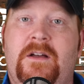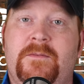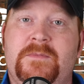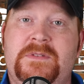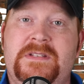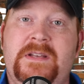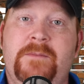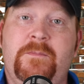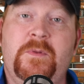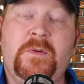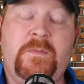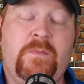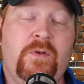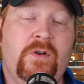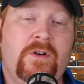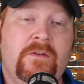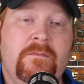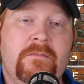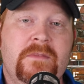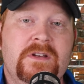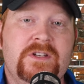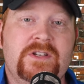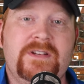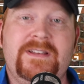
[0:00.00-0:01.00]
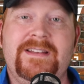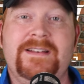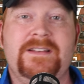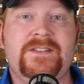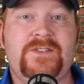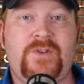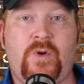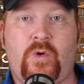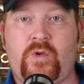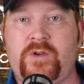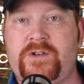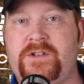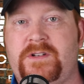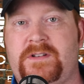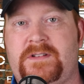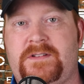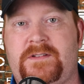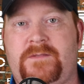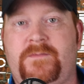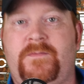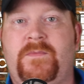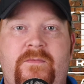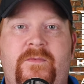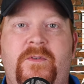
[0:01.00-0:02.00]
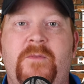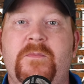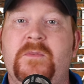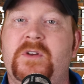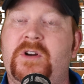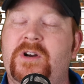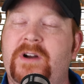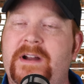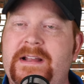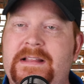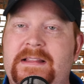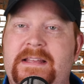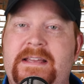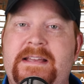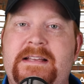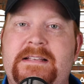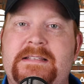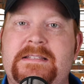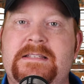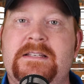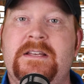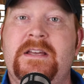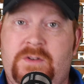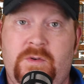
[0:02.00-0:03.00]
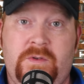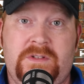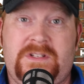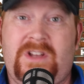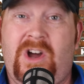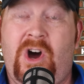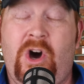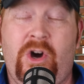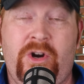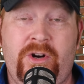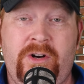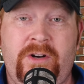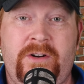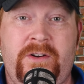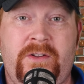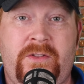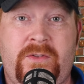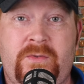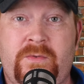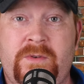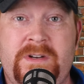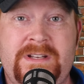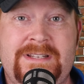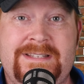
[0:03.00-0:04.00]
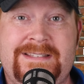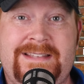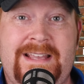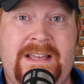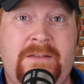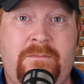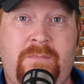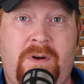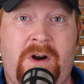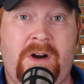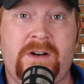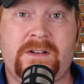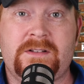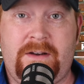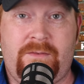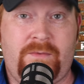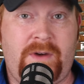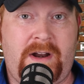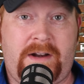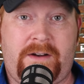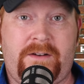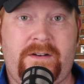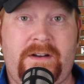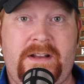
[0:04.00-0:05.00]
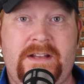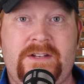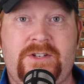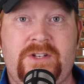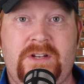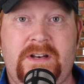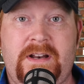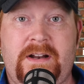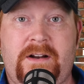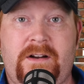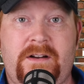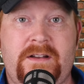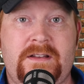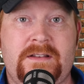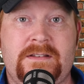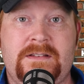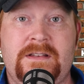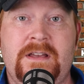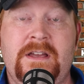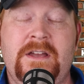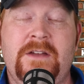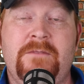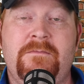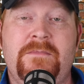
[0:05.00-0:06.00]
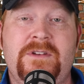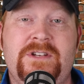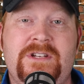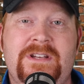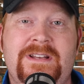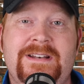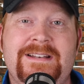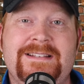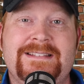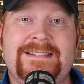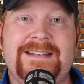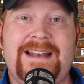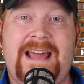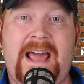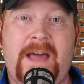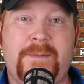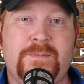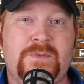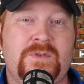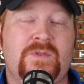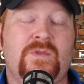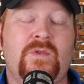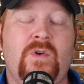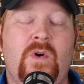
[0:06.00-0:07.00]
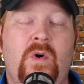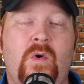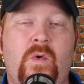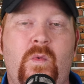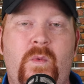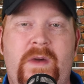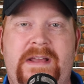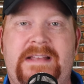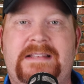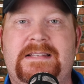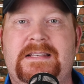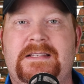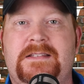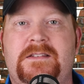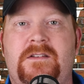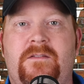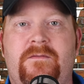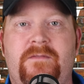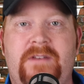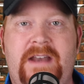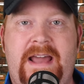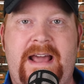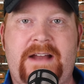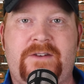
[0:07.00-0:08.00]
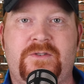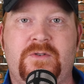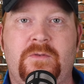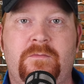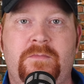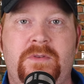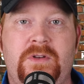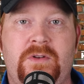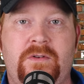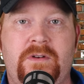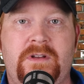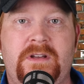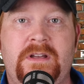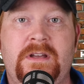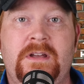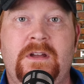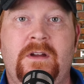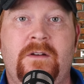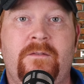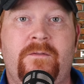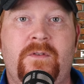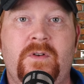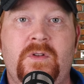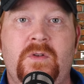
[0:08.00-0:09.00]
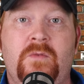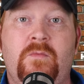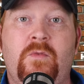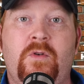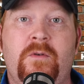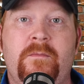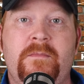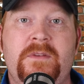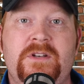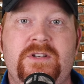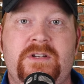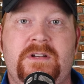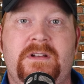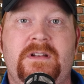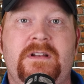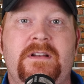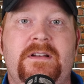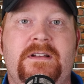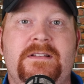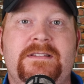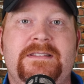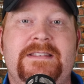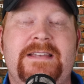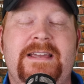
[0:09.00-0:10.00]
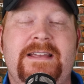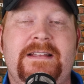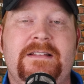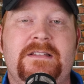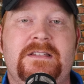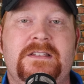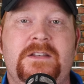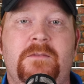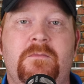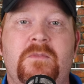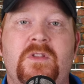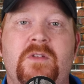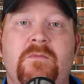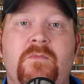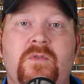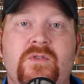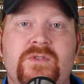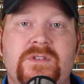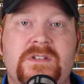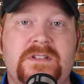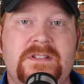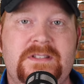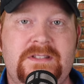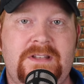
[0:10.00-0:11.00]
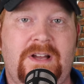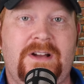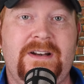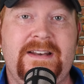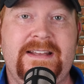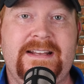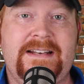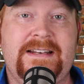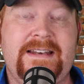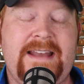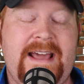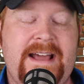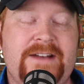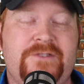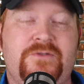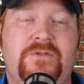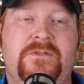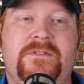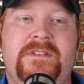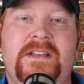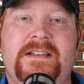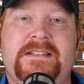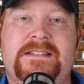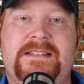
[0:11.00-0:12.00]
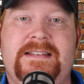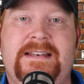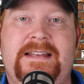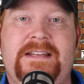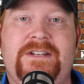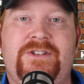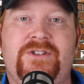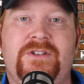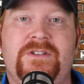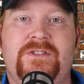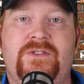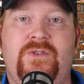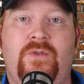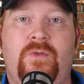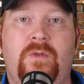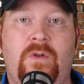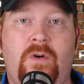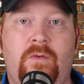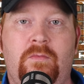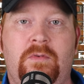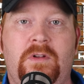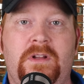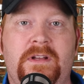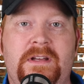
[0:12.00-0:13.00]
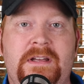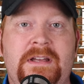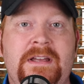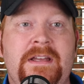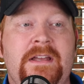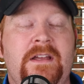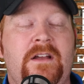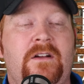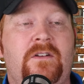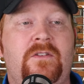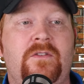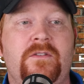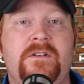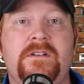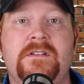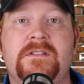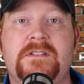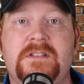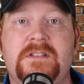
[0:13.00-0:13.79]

Simply put, Michigan is gorgeous. From the Great Lakes to its 103 state park and recreation areas, Michigan is an absolute oasis of natural beauty. Furthermore, Michigan contains some of the most stunning natural destinations globally, including